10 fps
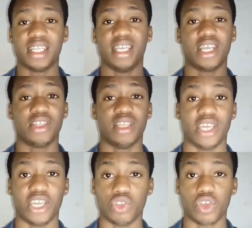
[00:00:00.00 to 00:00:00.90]
then
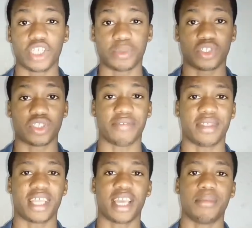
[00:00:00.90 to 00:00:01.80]
they ignore it most of
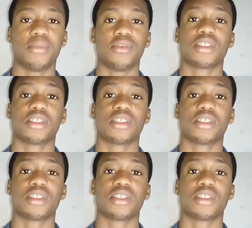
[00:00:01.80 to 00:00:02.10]
the time